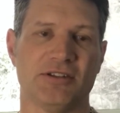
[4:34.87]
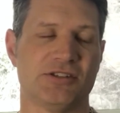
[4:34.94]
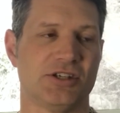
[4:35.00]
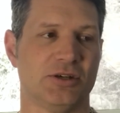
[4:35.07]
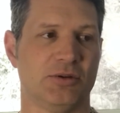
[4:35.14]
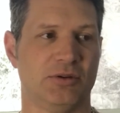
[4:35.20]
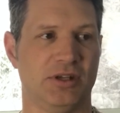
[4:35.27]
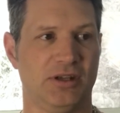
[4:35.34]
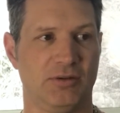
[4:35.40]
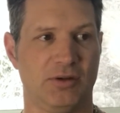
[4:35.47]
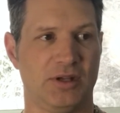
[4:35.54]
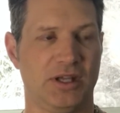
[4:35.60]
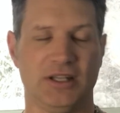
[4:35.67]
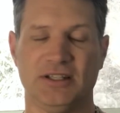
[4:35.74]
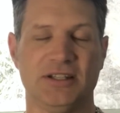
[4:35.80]
So
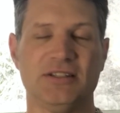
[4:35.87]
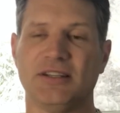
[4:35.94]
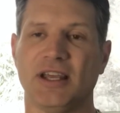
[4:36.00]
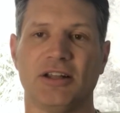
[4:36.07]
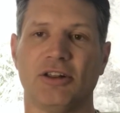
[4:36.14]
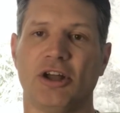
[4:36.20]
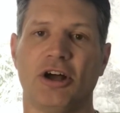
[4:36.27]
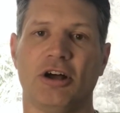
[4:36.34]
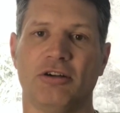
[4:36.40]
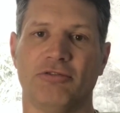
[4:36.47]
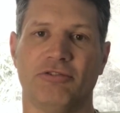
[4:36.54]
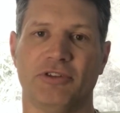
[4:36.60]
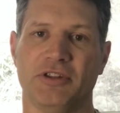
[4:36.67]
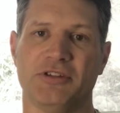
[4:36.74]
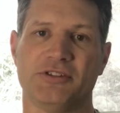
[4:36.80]
it didn't take long
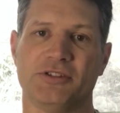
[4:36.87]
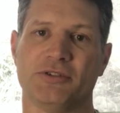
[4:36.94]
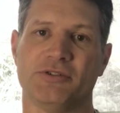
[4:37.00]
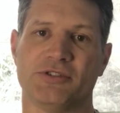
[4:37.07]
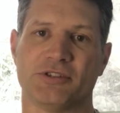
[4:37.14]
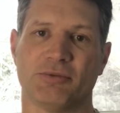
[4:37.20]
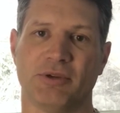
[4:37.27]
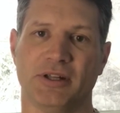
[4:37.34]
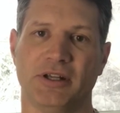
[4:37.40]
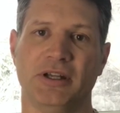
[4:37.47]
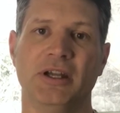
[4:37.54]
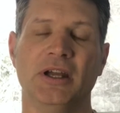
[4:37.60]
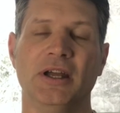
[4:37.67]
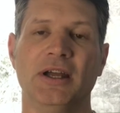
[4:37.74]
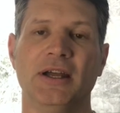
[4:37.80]
for these students to really